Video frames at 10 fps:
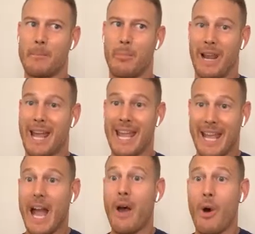
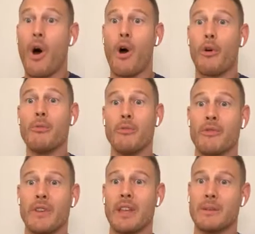playing out a horror
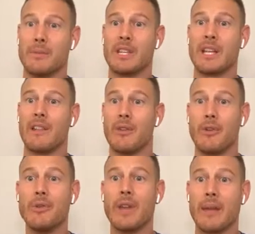movie, and particularly the
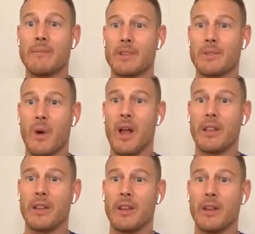new games as
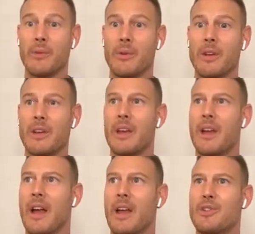well,
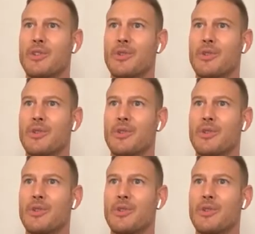and